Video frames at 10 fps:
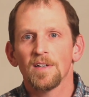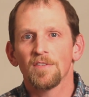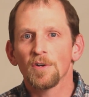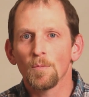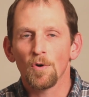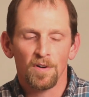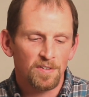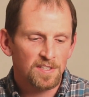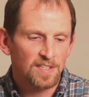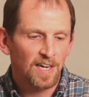If you're more of
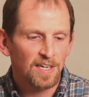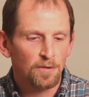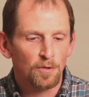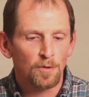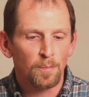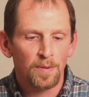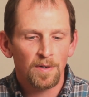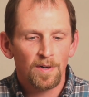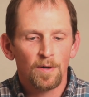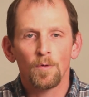a study group
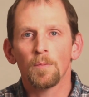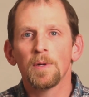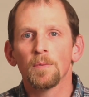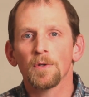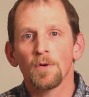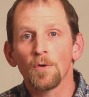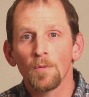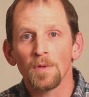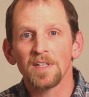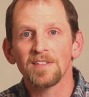where people don't
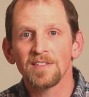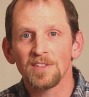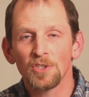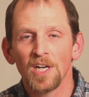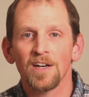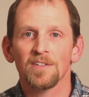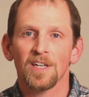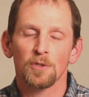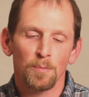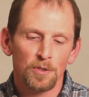normally share
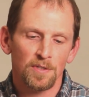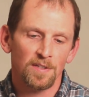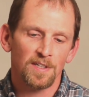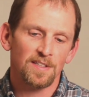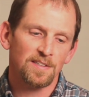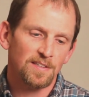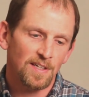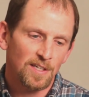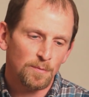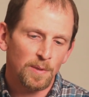such personal
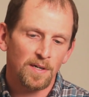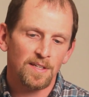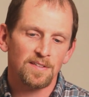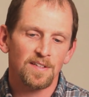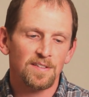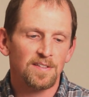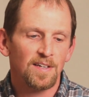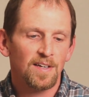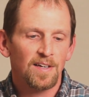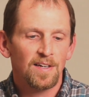experiences,